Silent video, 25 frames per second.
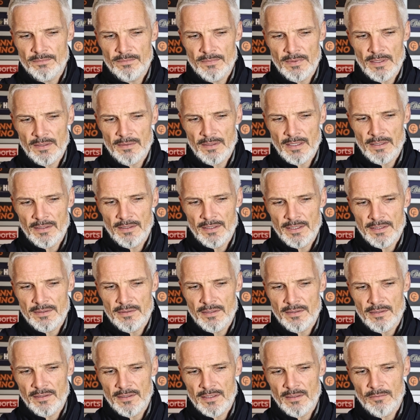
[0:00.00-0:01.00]
I
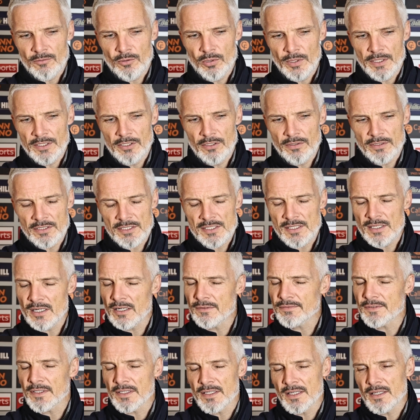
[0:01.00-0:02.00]
like to think I'm quite honest
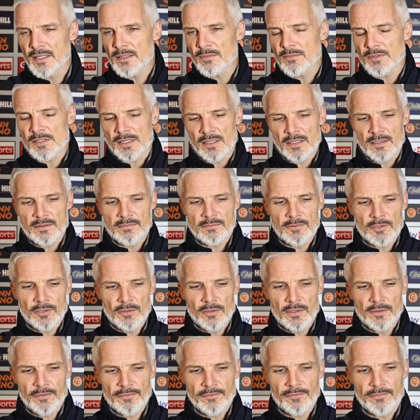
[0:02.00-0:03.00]
after games, and
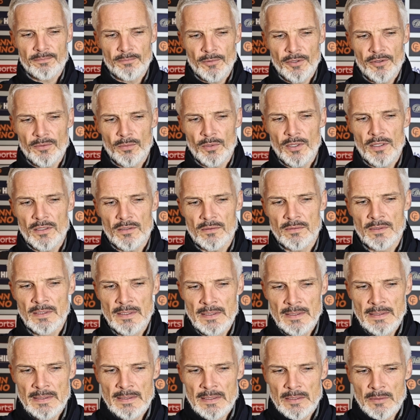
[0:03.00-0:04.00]
if Motherwell
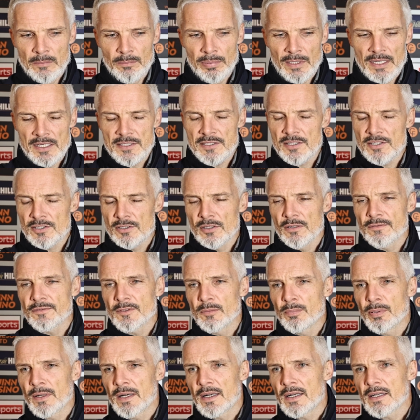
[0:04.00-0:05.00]
passed us off
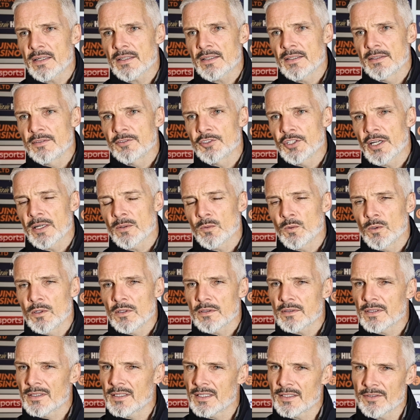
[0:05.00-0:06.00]
the park and Jack
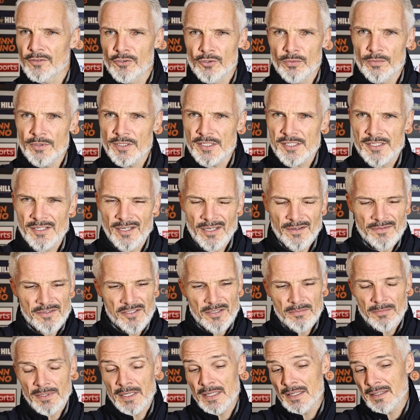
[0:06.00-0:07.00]
Walton had numerous
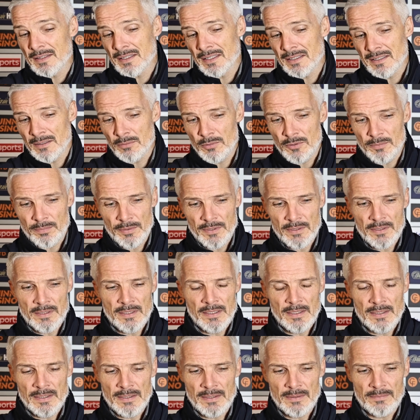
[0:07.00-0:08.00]
saves to make, then I would
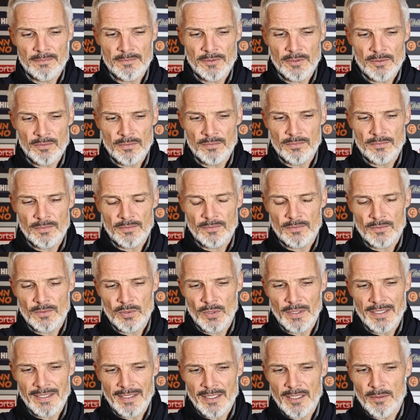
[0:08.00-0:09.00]
be
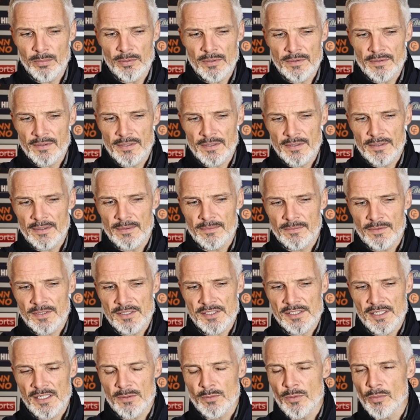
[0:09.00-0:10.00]
quite able
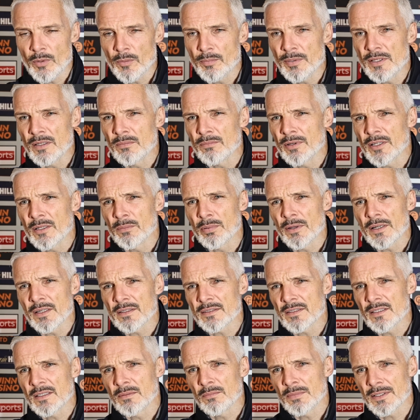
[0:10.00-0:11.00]
to say we were beaten by the
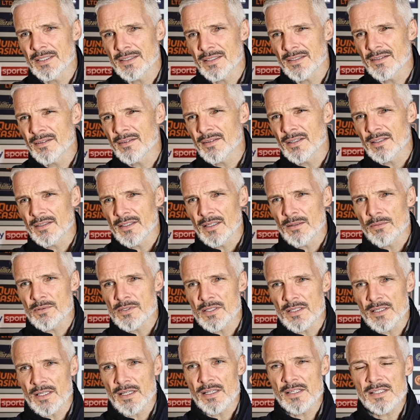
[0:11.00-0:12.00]
better team. But I didn't think that
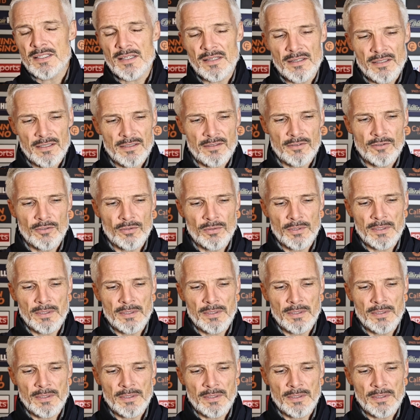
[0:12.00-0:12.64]
was the case tonight.